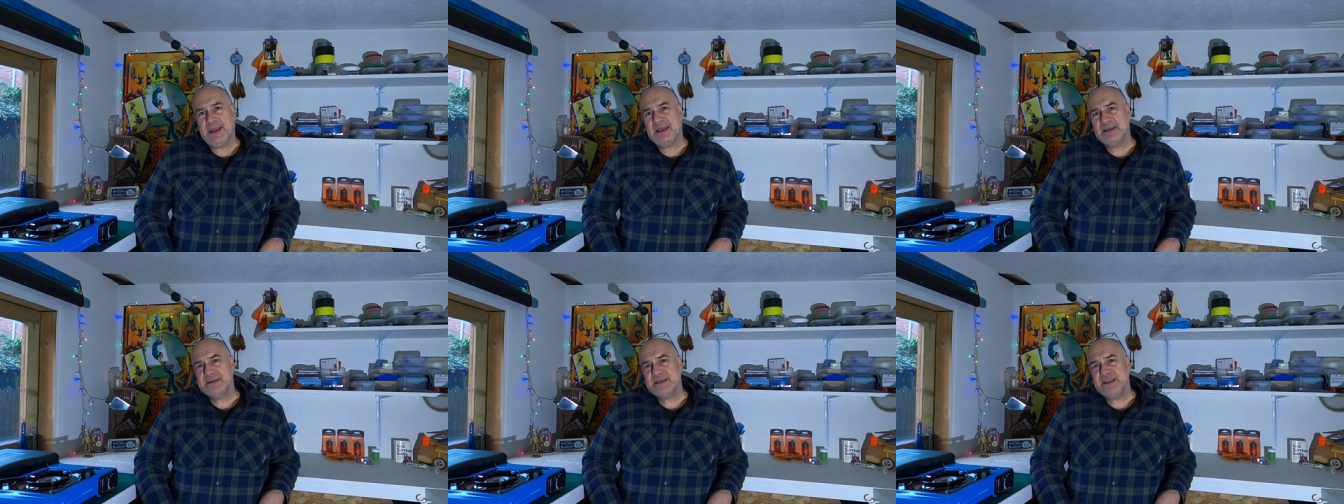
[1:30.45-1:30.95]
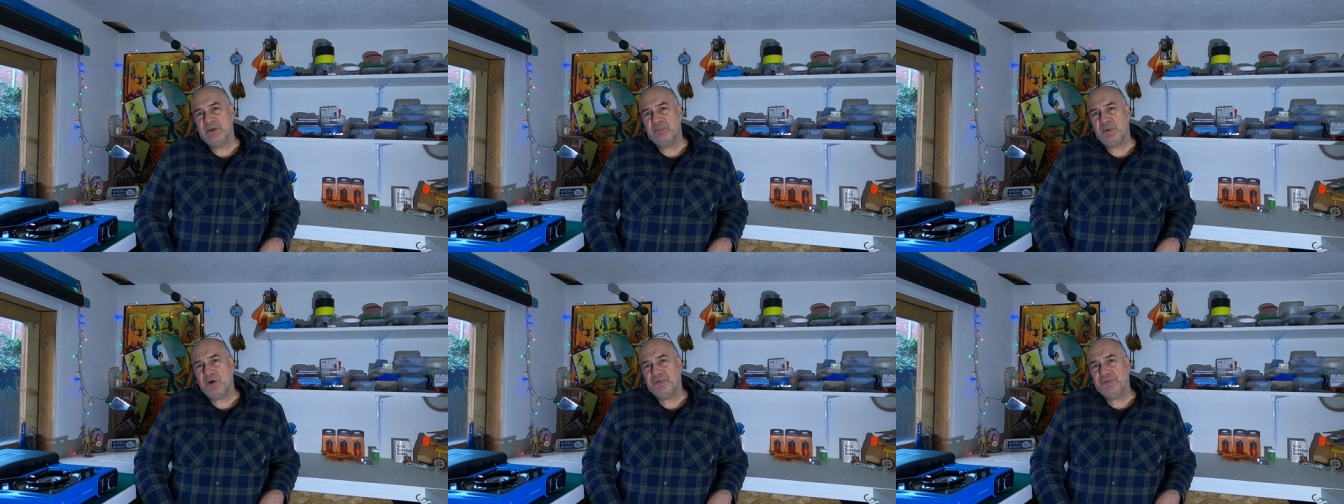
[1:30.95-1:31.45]
and in the
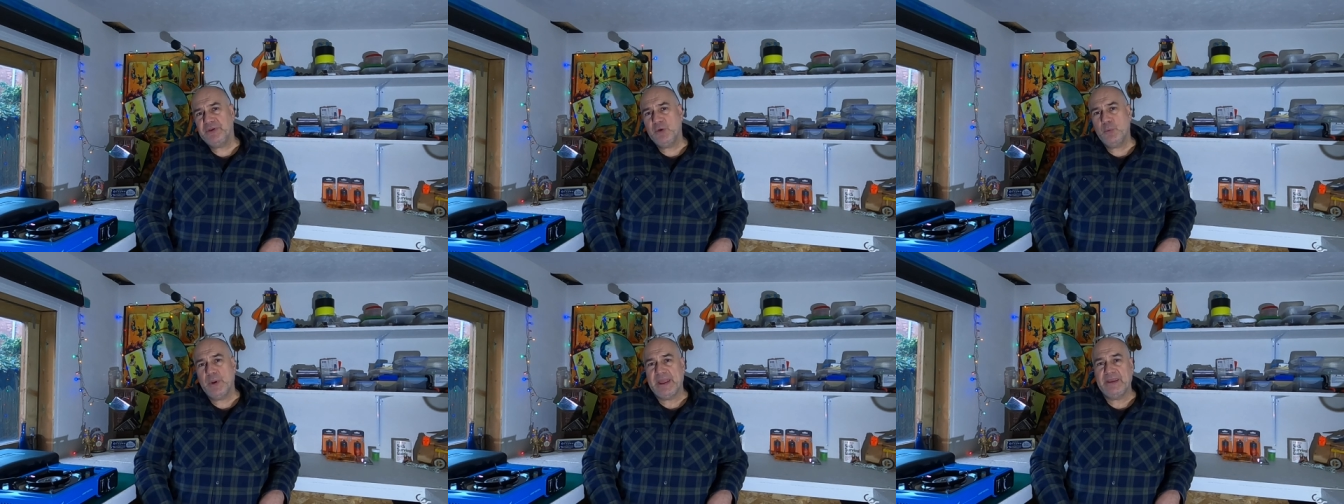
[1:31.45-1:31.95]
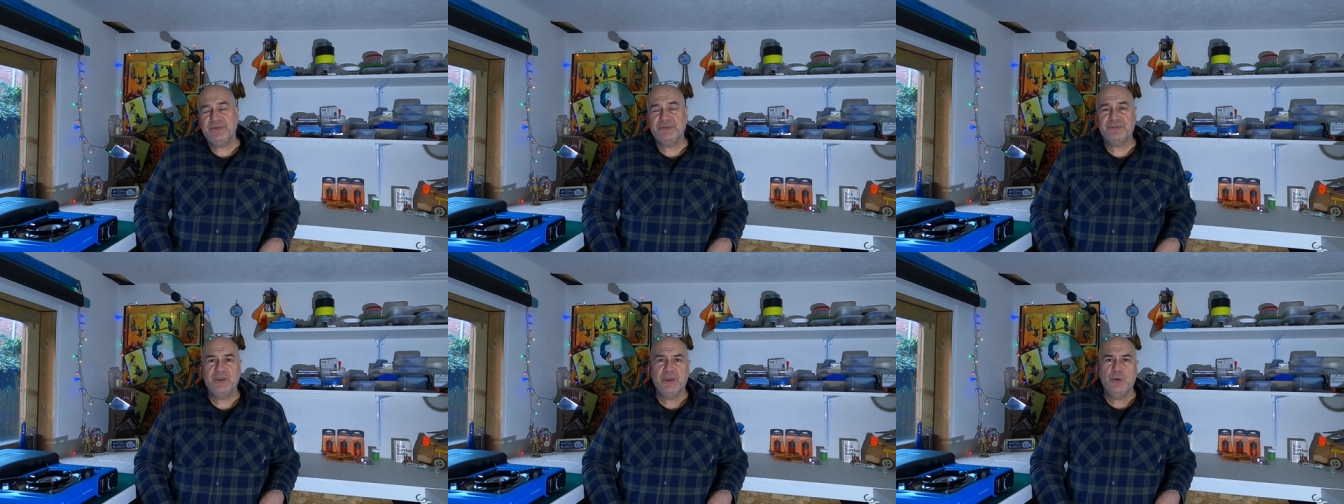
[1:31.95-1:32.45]
past few
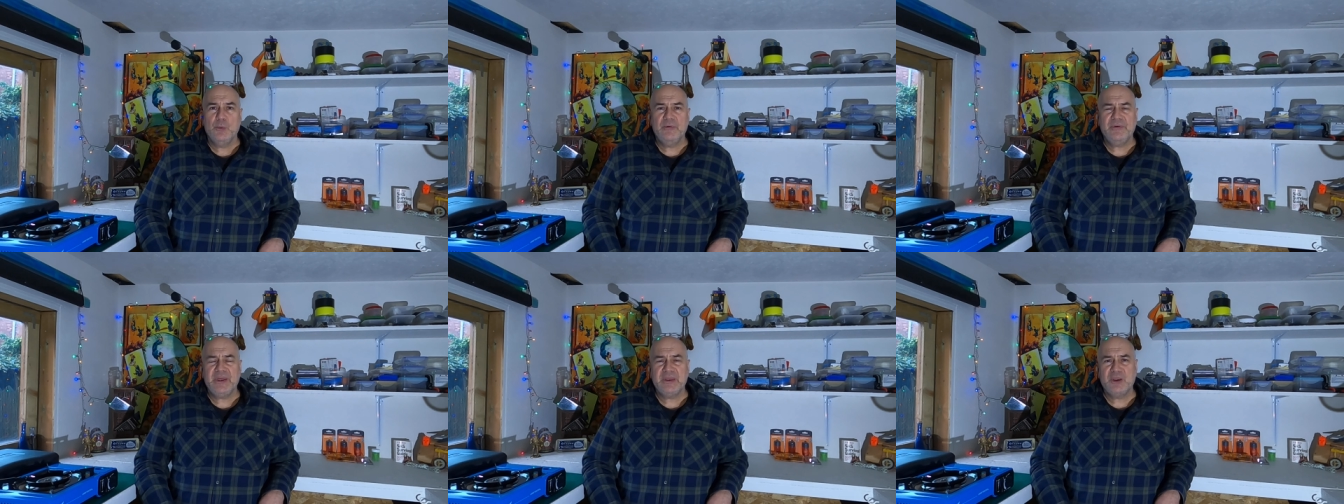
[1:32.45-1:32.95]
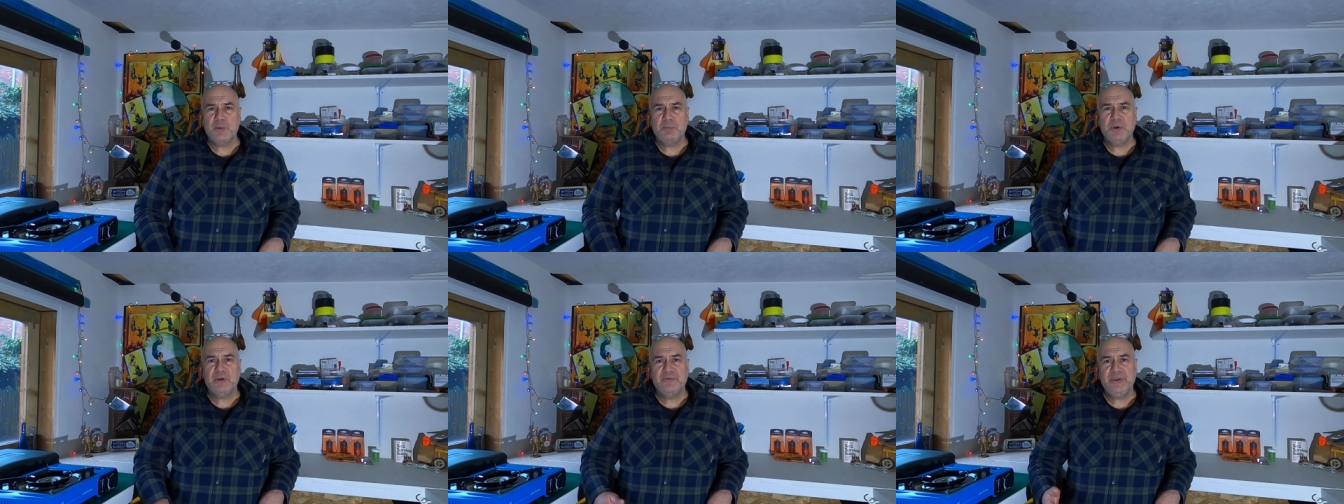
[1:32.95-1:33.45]
weeks we've had a
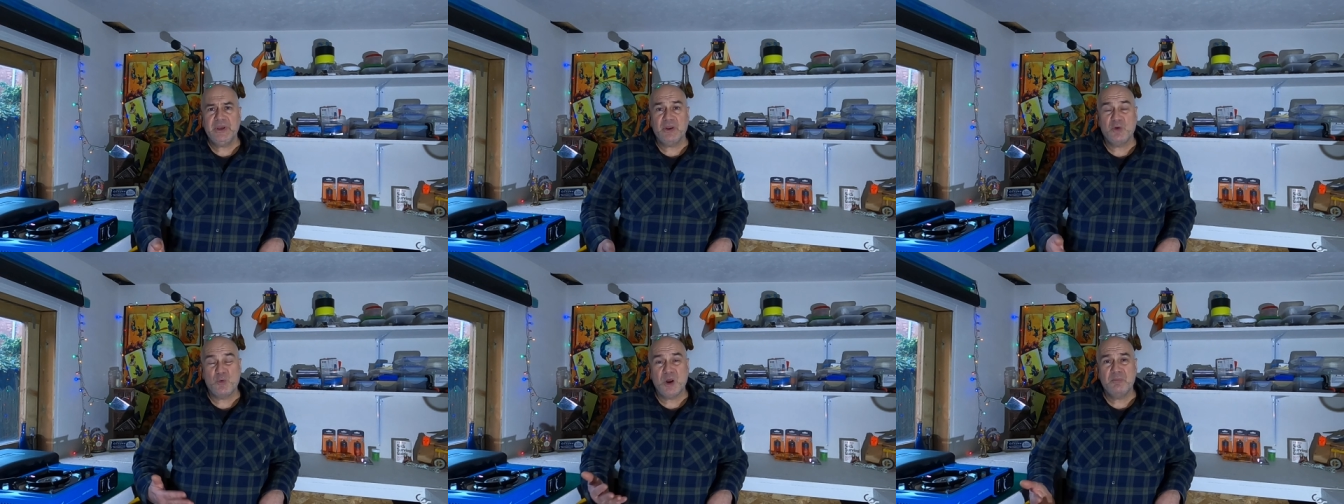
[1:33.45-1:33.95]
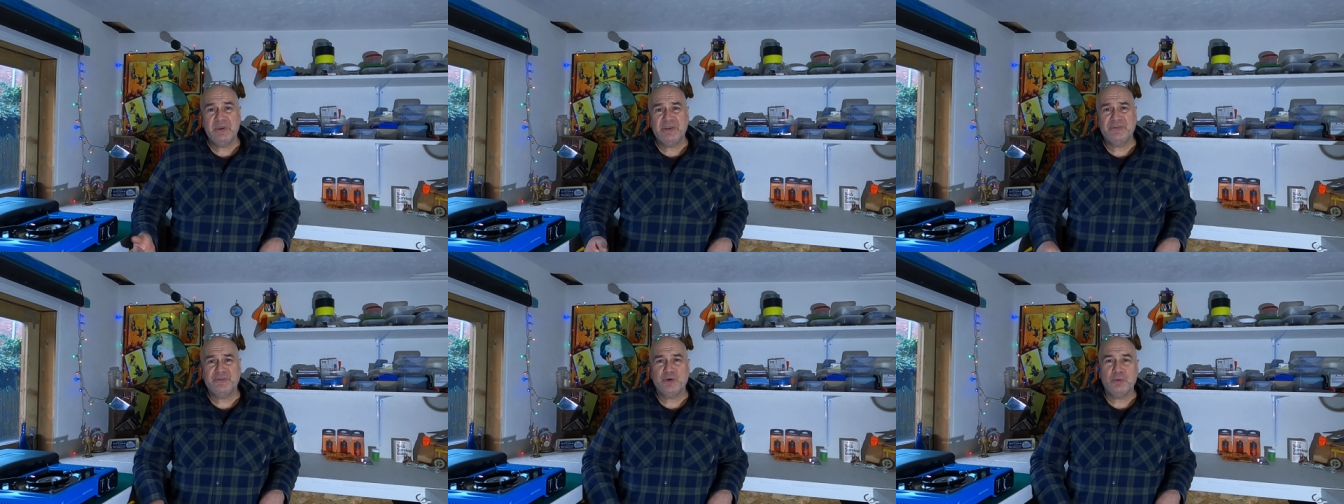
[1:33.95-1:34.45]
couple of you know quite
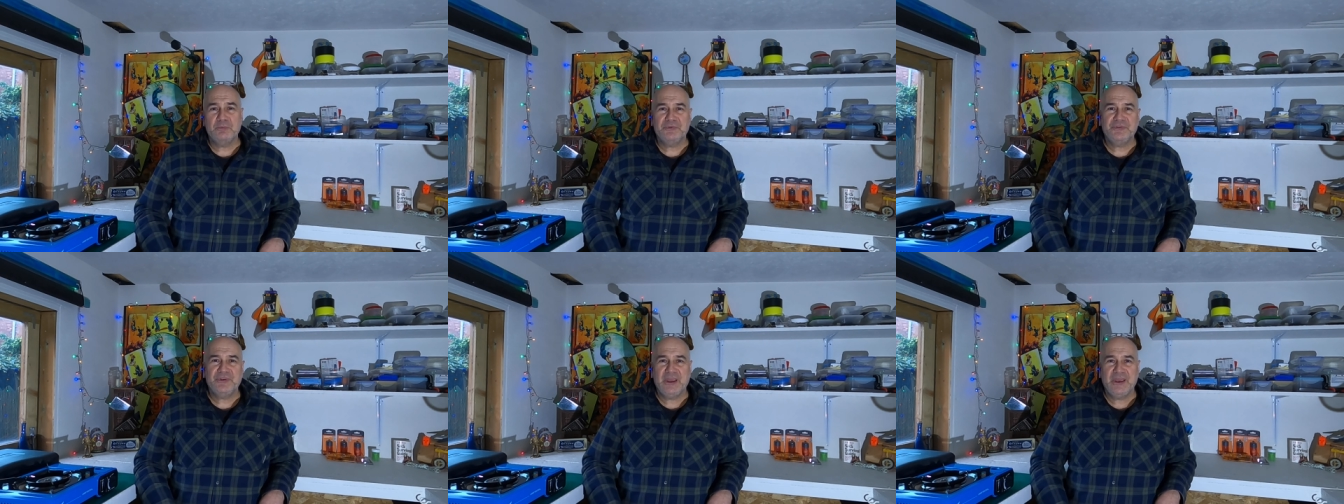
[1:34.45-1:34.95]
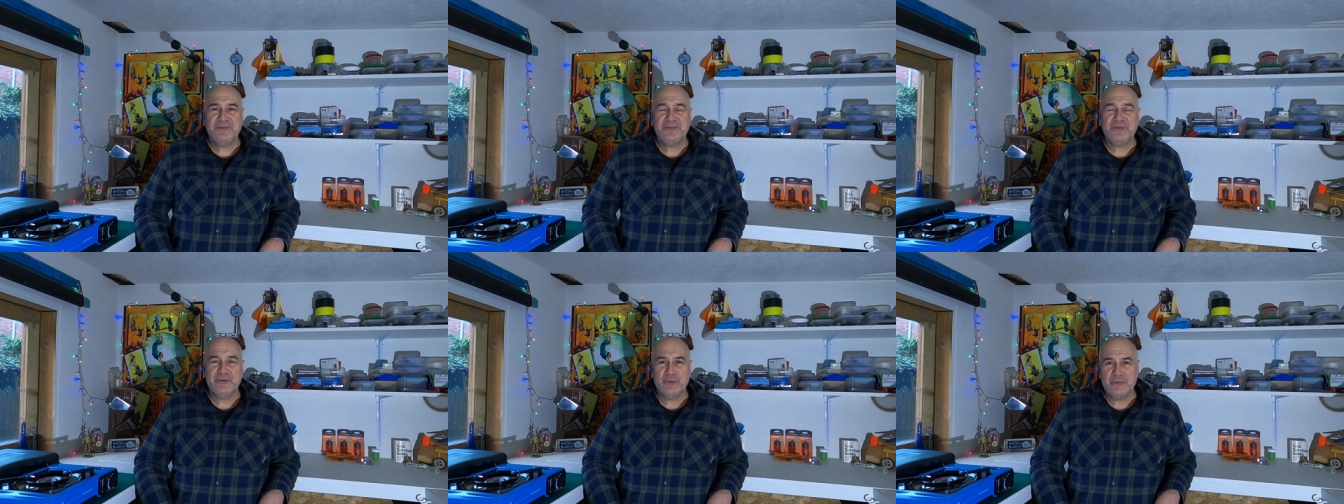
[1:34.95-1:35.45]
big storms uh,
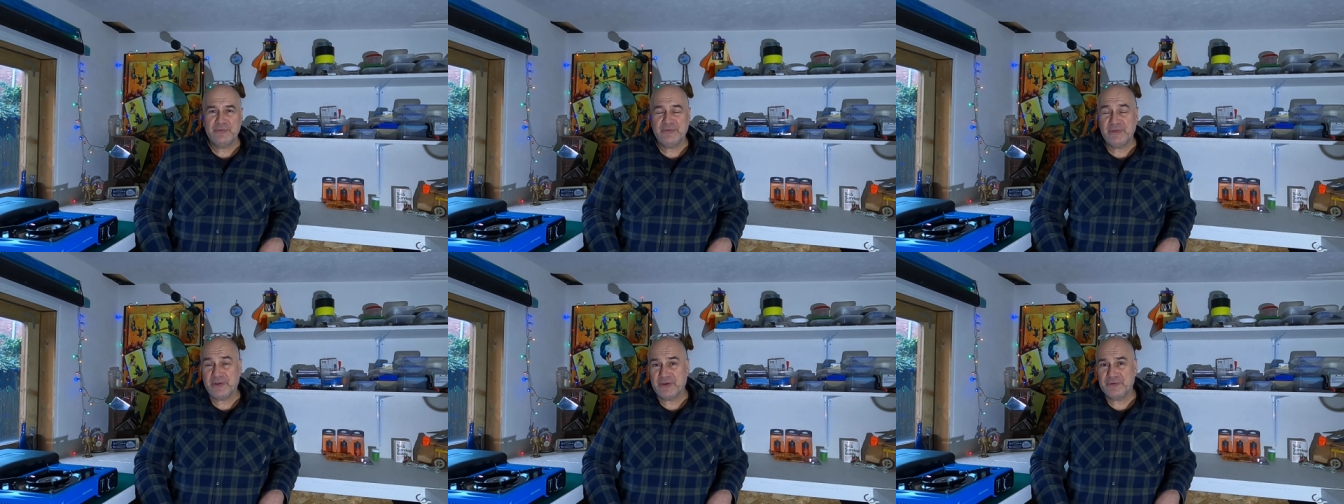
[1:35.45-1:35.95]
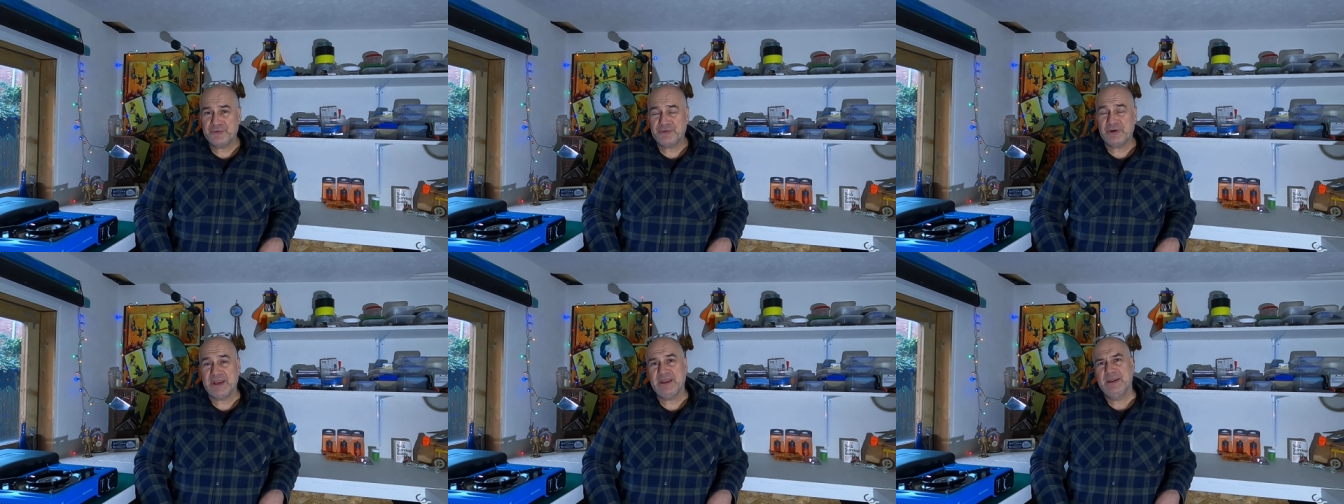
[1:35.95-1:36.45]
to the north of the
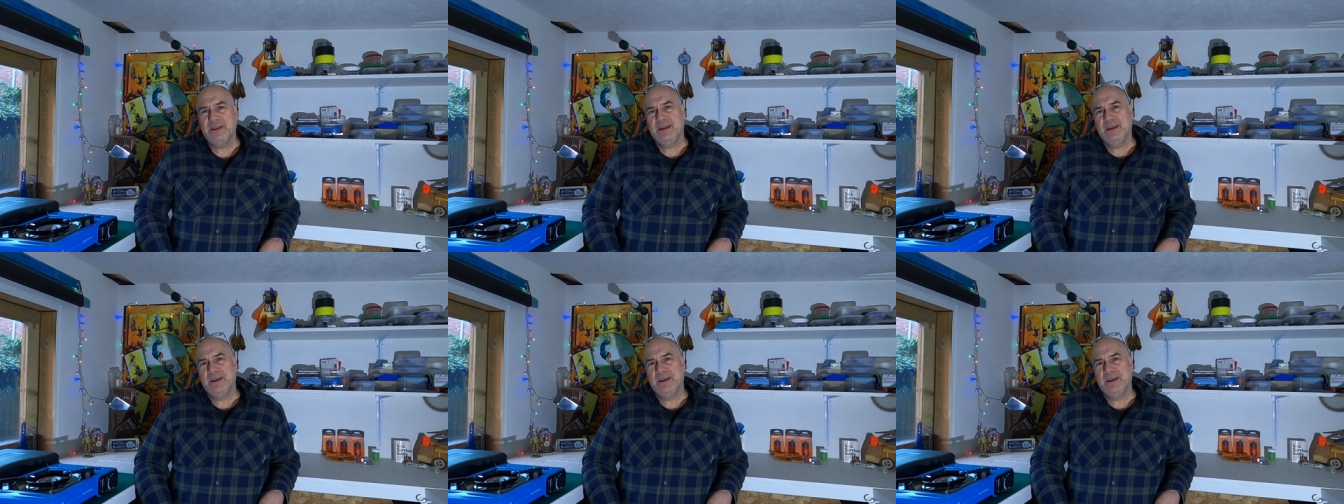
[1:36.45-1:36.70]
country.